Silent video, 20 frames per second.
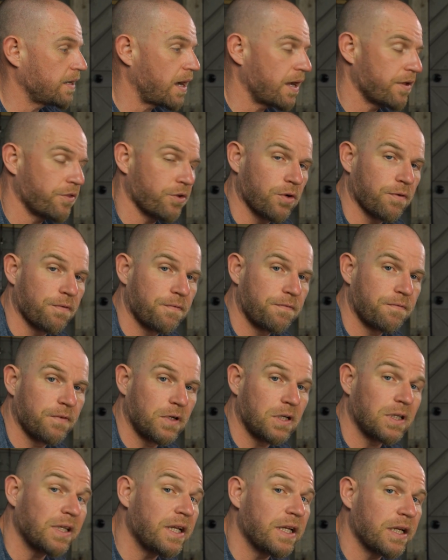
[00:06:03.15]
either
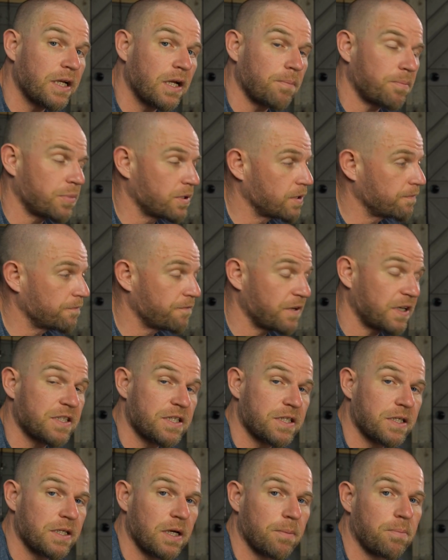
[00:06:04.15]
clean it up, fix
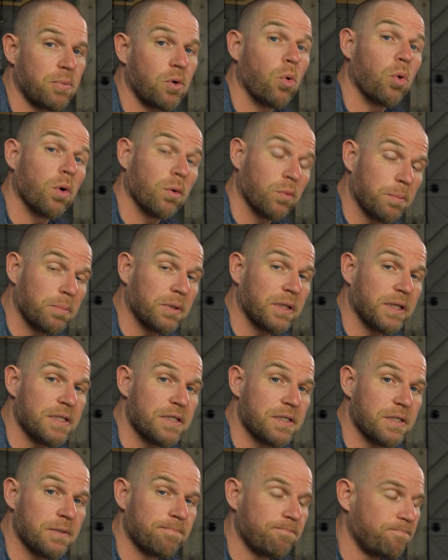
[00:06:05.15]
it up, or
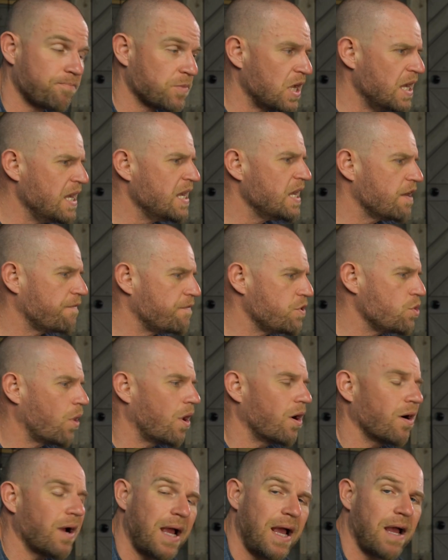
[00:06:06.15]
replace it. If you
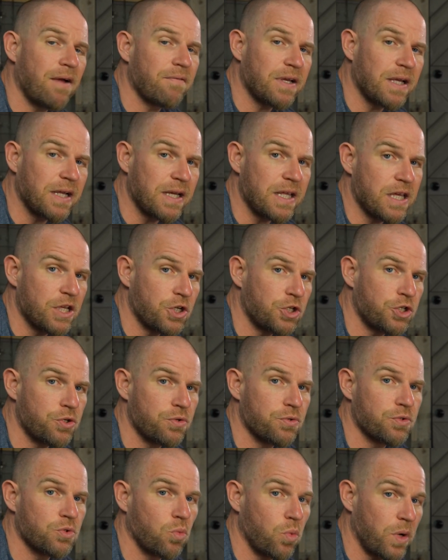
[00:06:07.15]
are having any
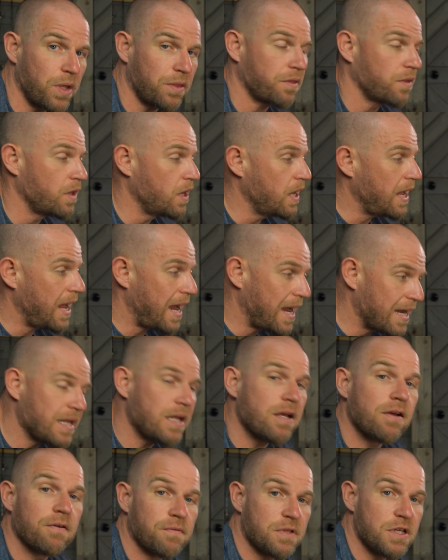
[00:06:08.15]
issues with
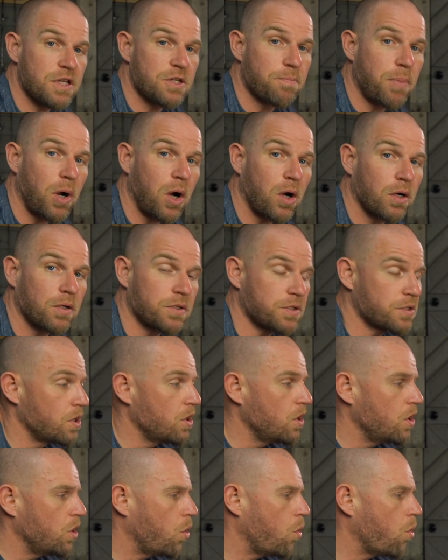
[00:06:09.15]
any of these parts,
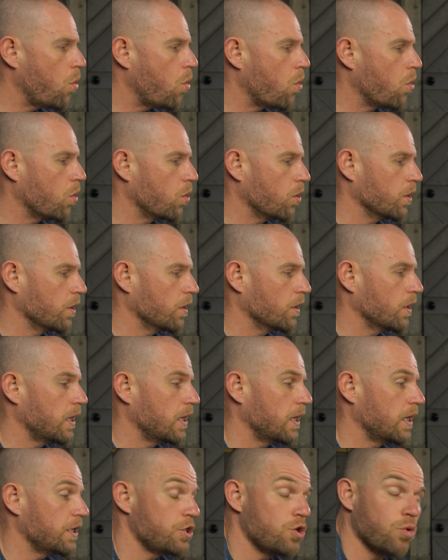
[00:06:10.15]
or
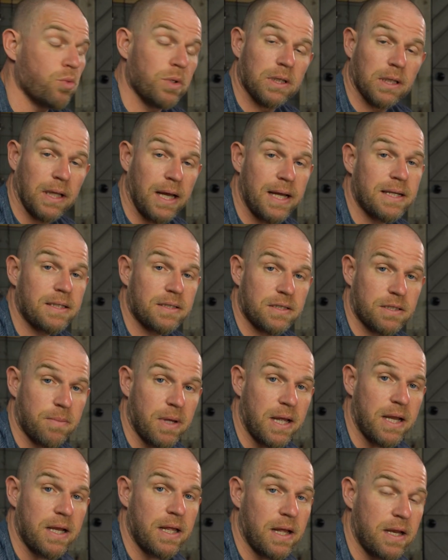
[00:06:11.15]
you would like
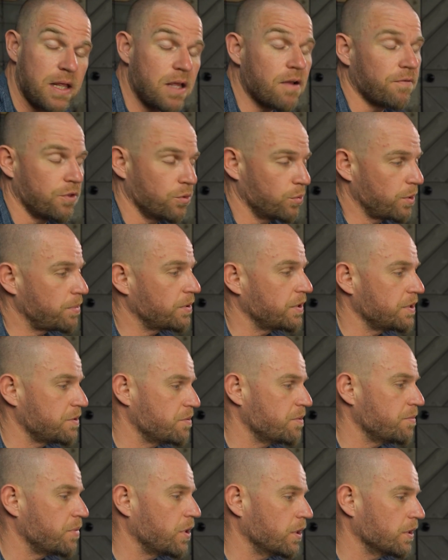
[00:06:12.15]
any of the
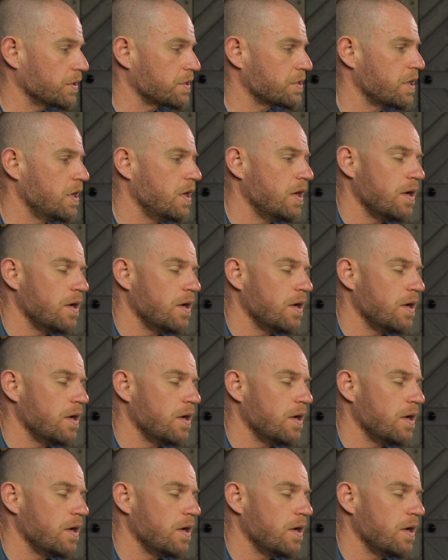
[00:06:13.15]
replacement parts,